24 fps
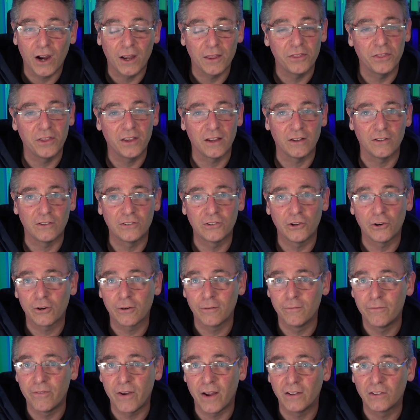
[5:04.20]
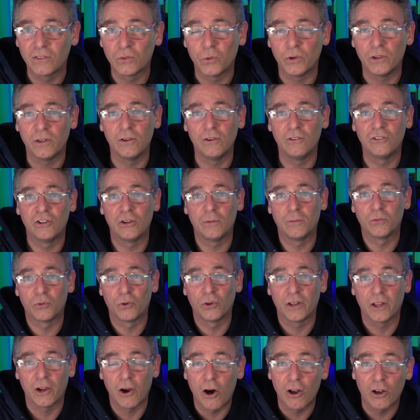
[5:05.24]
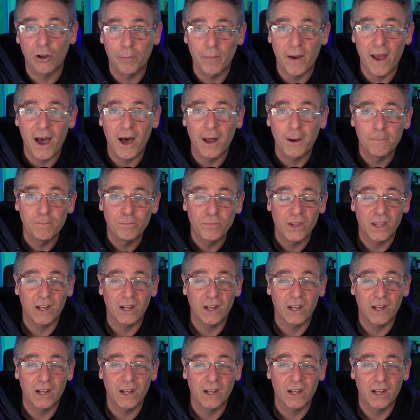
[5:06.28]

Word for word: I think it circumvents what YouTube's really all about.